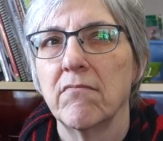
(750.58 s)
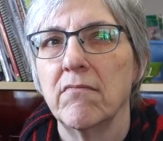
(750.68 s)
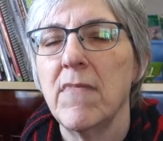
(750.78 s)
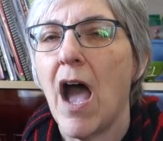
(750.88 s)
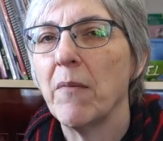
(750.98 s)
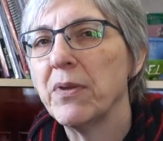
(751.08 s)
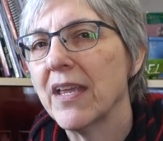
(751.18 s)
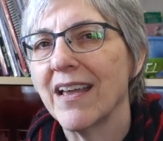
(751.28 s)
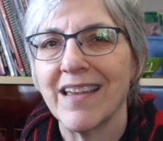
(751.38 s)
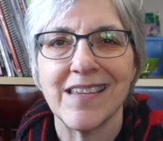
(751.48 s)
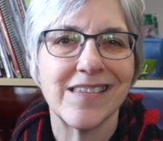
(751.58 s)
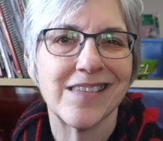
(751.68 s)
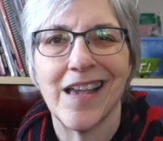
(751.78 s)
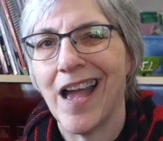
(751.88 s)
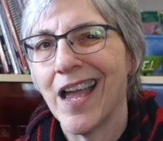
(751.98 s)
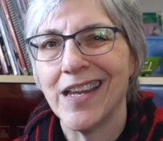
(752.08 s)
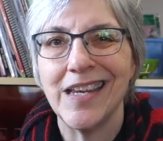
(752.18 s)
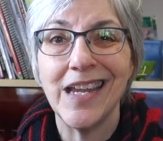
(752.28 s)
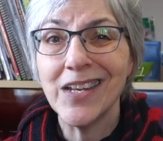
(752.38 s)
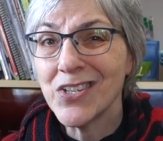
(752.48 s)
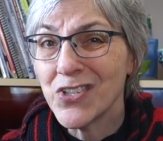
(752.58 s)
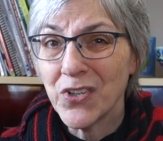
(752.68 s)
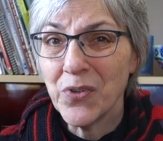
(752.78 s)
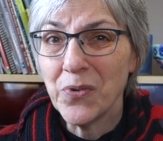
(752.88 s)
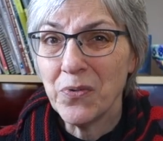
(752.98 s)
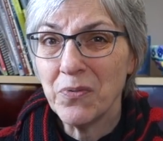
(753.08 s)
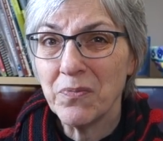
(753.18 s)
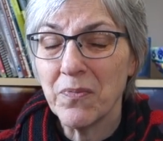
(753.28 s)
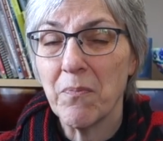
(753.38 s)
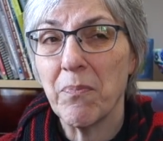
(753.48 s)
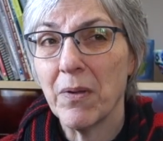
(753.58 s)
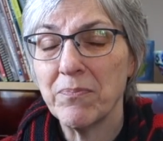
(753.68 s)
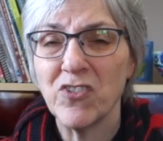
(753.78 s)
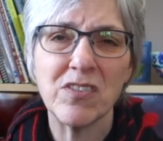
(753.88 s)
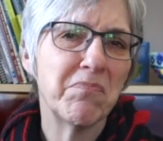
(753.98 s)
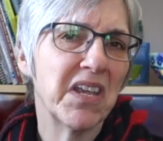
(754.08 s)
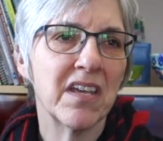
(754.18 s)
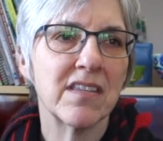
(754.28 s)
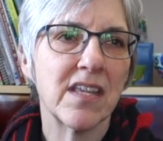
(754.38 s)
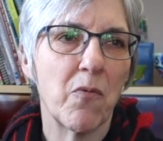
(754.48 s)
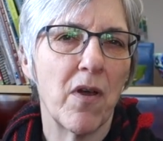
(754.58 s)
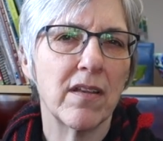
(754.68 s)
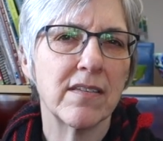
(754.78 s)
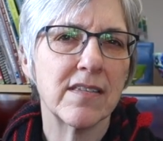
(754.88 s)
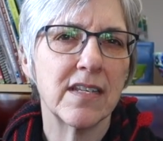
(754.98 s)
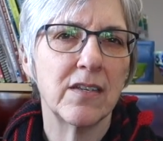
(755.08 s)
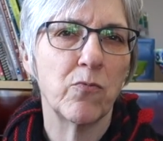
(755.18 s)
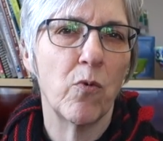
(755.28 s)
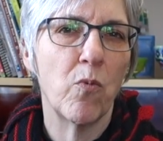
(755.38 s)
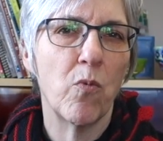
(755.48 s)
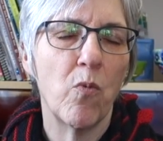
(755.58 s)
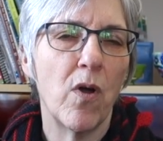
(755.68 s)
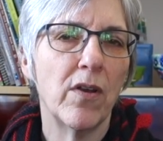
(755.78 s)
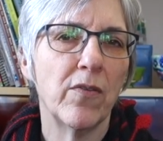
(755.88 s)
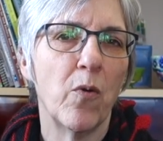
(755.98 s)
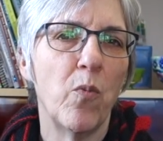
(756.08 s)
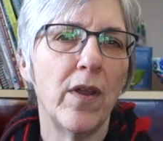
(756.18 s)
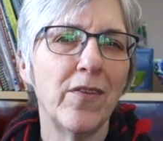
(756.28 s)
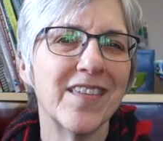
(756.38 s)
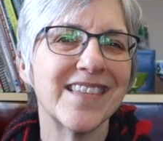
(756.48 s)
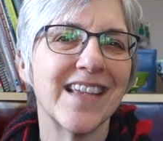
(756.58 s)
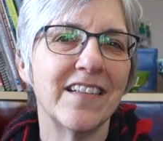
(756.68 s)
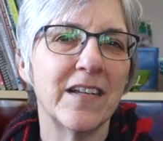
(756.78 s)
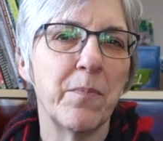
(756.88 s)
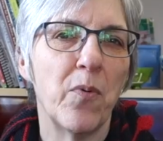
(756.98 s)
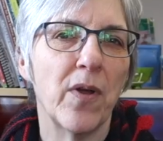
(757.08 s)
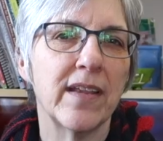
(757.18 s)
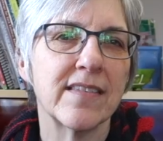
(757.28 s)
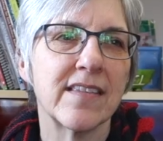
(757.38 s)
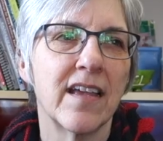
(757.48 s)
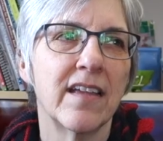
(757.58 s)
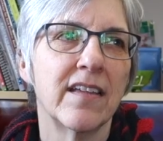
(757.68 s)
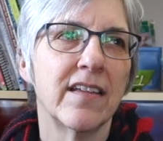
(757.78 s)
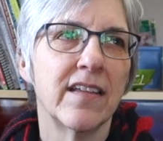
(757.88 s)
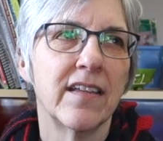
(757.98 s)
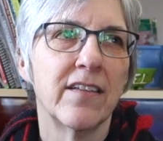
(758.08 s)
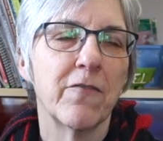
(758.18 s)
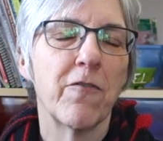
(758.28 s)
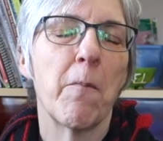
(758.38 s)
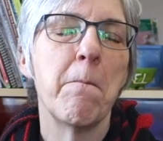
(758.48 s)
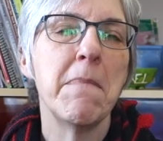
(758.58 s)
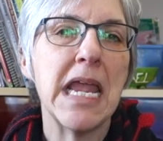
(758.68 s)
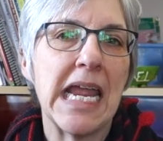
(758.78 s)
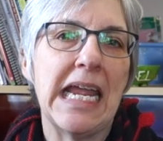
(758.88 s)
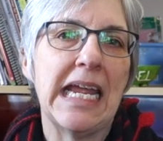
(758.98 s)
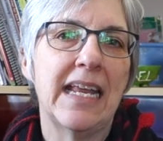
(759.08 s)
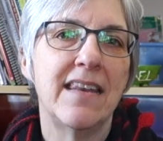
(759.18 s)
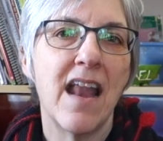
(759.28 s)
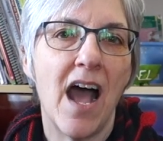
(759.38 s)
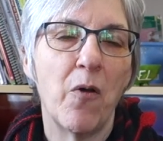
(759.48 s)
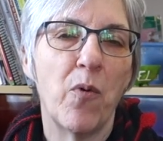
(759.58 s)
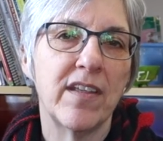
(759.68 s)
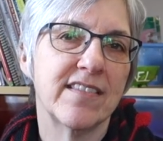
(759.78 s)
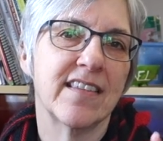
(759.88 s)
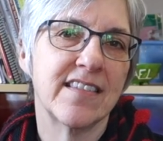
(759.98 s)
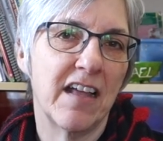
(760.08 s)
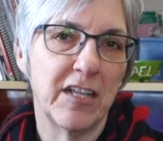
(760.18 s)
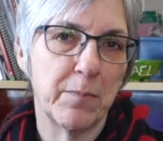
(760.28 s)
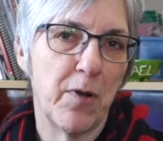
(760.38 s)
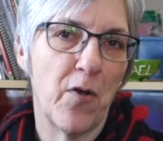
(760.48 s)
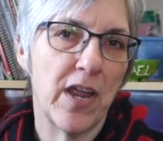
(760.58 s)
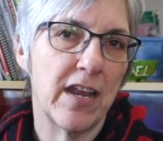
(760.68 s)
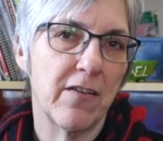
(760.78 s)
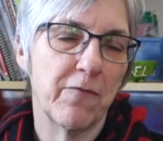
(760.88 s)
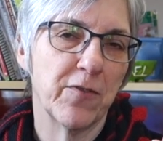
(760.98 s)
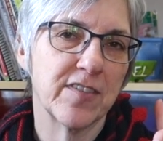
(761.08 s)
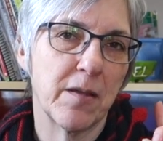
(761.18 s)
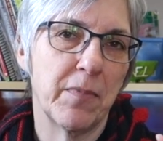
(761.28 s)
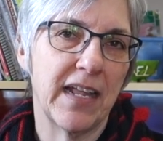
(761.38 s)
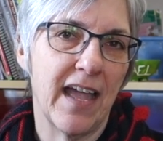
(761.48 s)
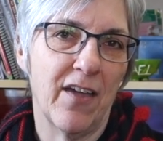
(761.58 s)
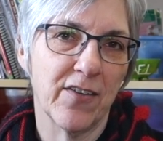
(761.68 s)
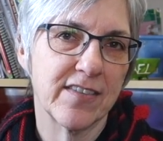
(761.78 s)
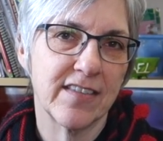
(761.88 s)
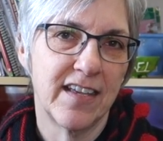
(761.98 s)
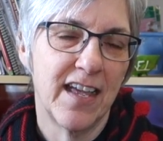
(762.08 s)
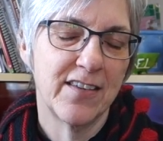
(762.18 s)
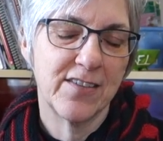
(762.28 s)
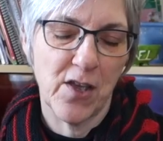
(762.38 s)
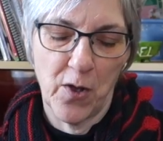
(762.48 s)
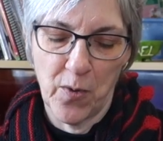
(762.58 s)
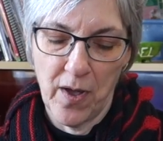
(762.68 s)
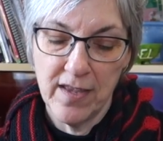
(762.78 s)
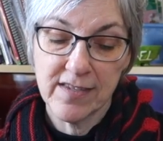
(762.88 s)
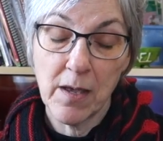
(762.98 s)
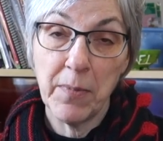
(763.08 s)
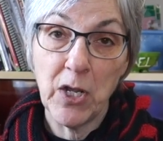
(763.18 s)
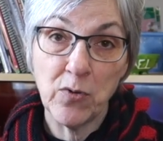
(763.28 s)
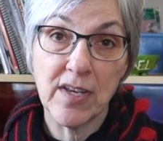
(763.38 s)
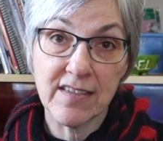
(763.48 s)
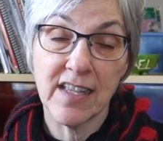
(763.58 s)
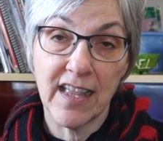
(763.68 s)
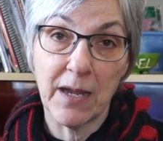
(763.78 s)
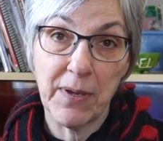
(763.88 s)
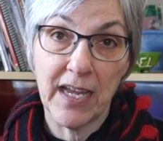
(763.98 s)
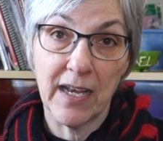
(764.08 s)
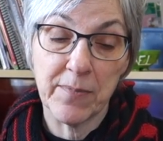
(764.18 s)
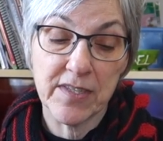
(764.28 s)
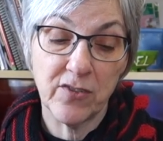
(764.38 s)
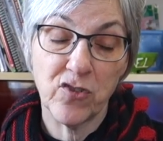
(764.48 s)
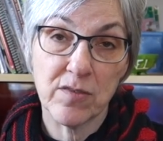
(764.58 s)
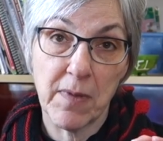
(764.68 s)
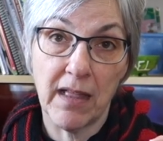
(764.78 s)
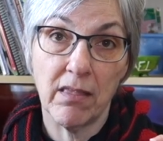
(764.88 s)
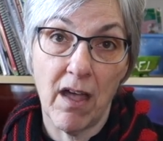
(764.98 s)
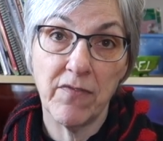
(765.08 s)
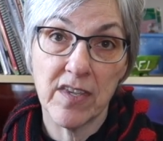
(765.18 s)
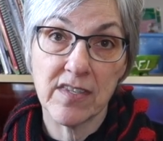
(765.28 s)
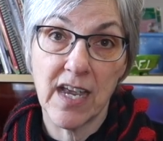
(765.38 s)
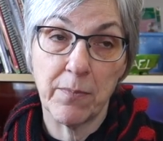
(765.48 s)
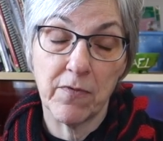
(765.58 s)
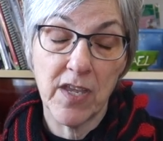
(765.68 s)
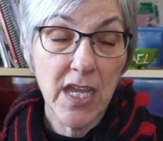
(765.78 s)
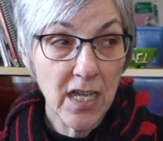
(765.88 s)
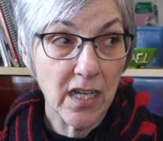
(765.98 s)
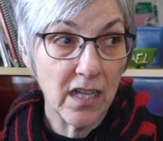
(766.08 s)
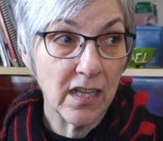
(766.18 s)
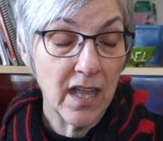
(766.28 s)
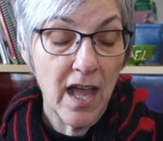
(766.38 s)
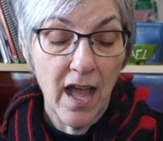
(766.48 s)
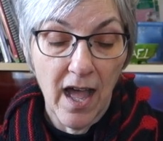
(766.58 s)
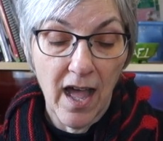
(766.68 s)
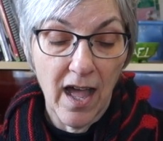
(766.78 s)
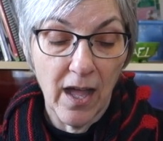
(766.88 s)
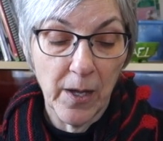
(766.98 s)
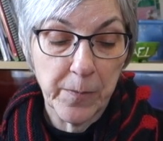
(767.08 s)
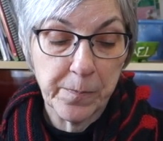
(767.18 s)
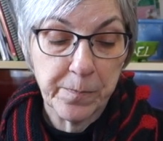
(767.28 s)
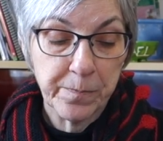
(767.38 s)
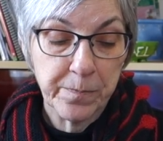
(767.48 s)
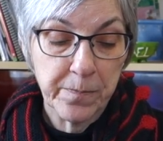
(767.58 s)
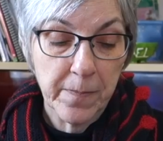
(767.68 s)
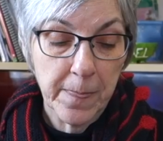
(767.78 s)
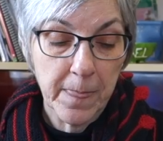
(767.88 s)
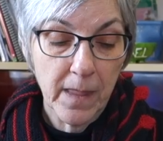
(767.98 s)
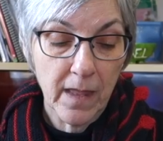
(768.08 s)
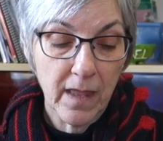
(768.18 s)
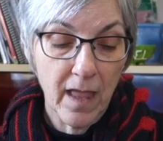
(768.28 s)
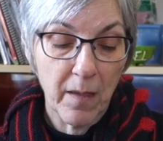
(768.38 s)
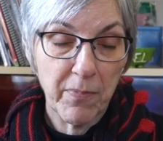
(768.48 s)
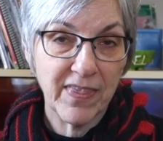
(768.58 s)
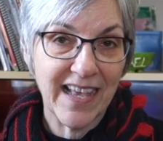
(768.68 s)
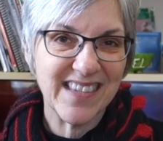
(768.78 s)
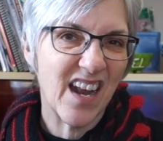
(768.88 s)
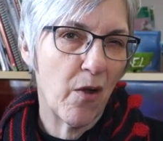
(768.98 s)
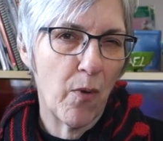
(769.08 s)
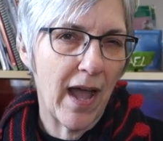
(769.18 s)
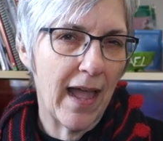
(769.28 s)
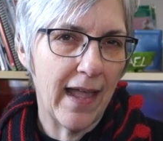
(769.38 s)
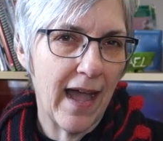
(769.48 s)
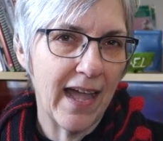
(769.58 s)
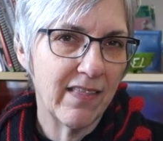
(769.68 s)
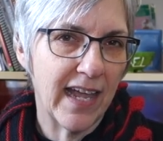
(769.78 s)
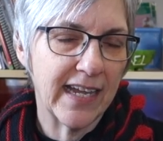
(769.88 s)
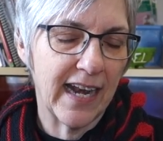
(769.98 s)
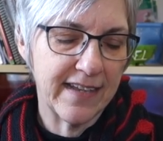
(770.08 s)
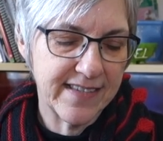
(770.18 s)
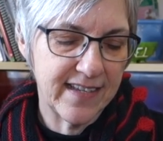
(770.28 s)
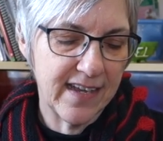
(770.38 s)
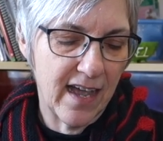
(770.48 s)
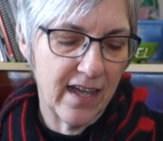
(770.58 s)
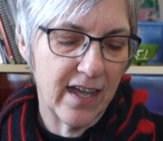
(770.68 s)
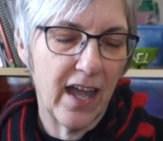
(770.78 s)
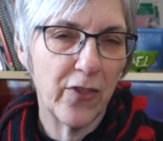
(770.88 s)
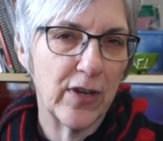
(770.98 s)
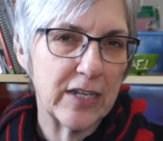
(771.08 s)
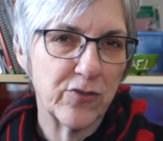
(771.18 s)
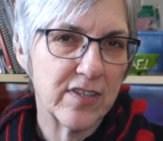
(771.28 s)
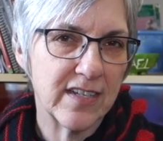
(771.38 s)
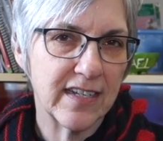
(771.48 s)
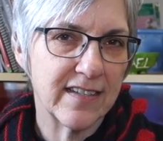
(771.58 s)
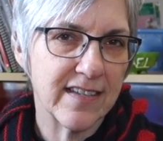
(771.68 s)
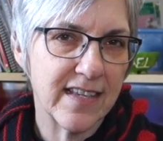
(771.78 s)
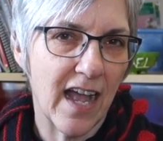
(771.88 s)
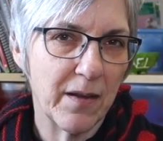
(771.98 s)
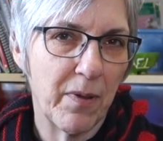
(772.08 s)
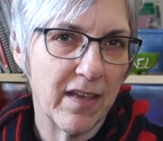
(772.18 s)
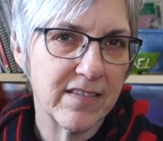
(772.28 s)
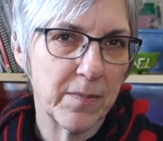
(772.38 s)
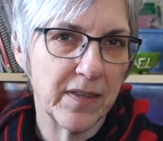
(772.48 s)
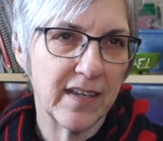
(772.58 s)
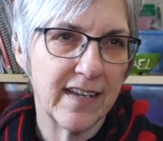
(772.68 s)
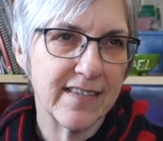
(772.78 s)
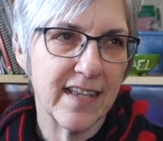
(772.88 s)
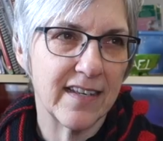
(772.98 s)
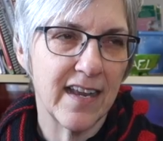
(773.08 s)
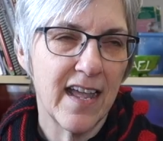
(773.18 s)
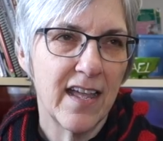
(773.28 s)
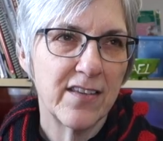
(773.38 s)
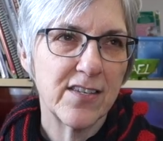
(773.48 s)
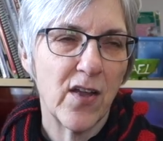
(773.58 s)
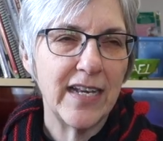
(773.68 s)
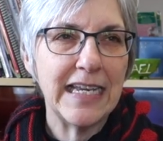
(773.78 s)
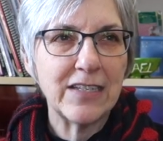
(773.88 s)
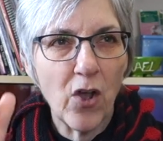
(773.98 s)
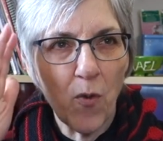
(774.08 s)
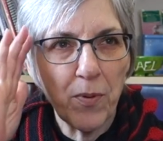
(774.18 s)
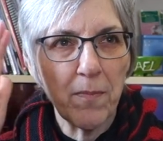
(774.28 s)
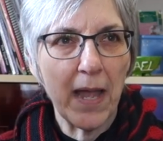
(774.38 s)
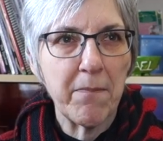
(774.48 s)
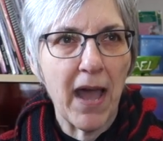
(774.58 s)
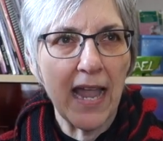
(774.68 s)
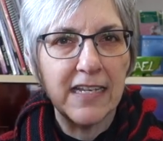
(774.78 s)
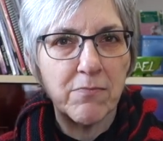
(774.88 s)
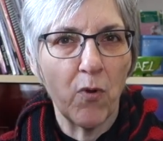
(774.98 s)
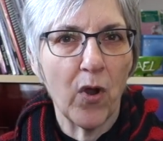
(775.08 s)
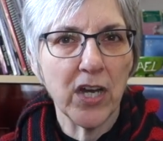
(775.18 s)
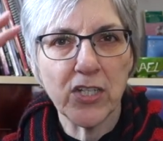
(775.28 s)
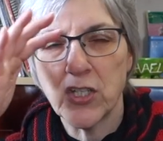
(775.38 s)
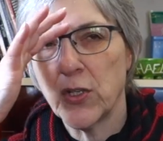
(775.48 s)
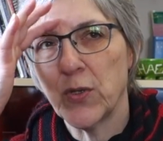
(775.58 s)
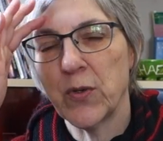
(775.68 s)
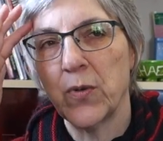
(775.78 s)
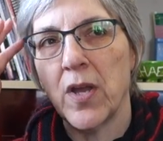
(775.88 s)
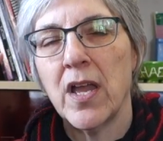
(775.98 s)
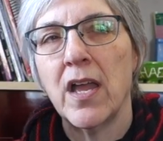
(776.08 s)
not because I needed to, but just because I wanted to see, well, what are the selling points for me, not what is the selling point for somebody else. So somebody who doesn't like picking up stitches might love this type of heel, but that's not why I like it. I see other interesting design possibilities. And so I need to open my mind more to